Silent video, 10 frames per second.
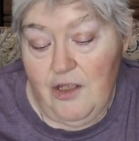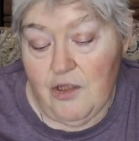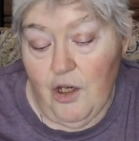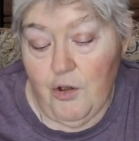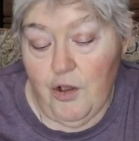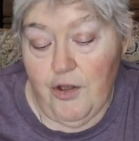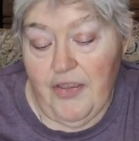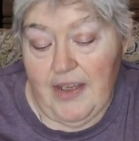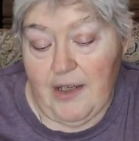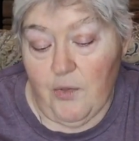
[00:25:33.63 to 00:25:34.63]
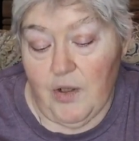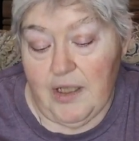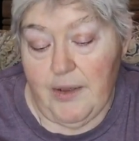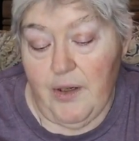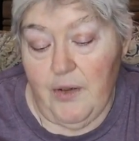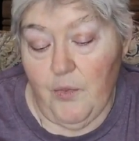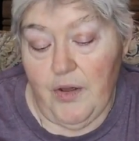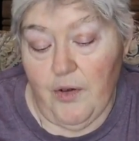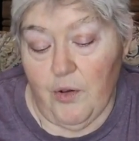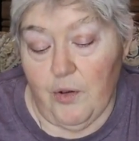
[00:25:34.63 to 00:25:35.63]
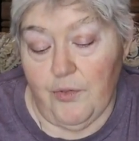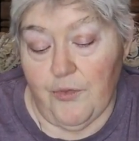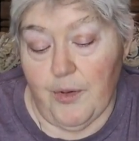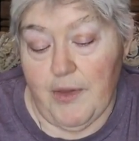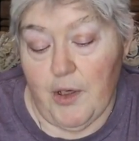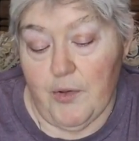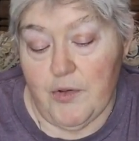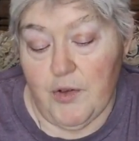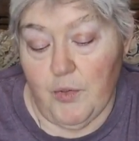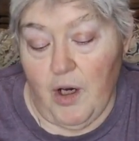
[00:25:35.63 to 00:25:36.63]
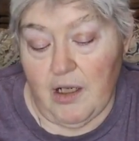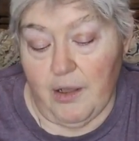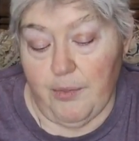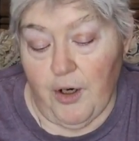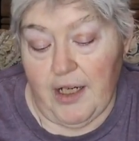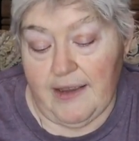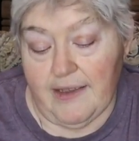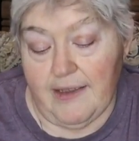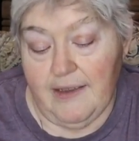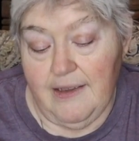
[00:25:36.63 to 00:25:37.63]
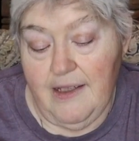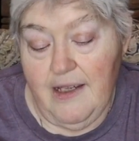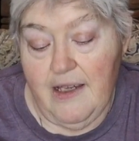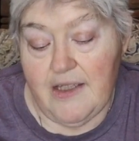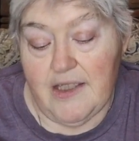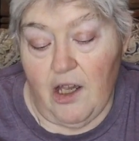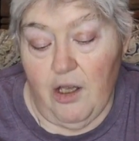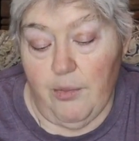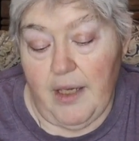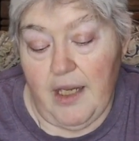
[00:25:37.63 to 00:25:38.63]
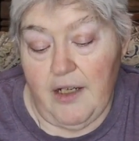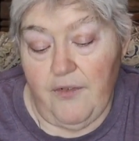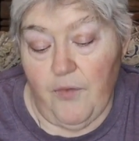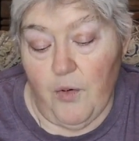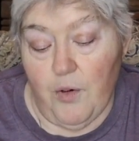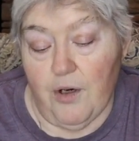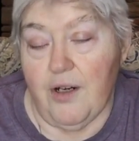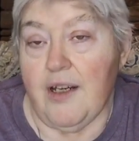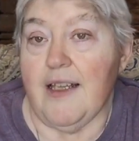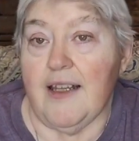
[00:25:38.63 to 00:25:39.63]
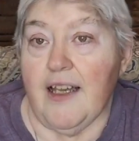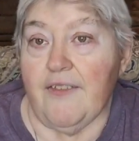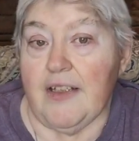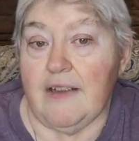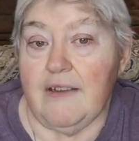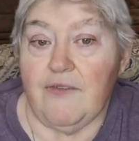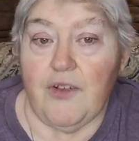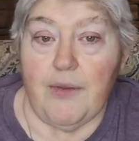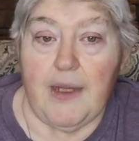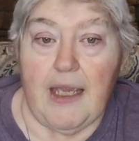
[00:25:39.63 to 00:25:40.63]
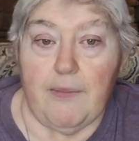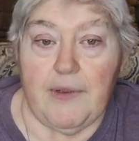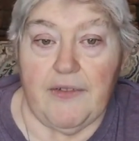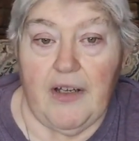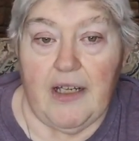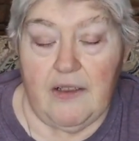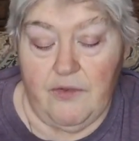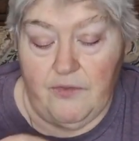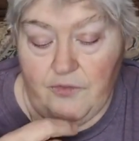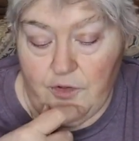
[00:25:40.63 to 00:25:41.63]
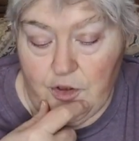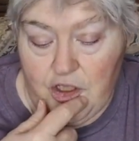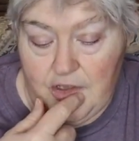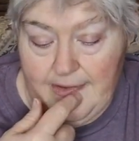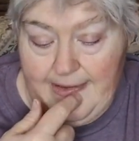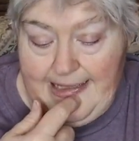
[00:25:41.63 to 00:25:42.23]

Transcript: No good thing will he withhold from those who walk uprightly. Psalm 84 11 from the Amplified Version.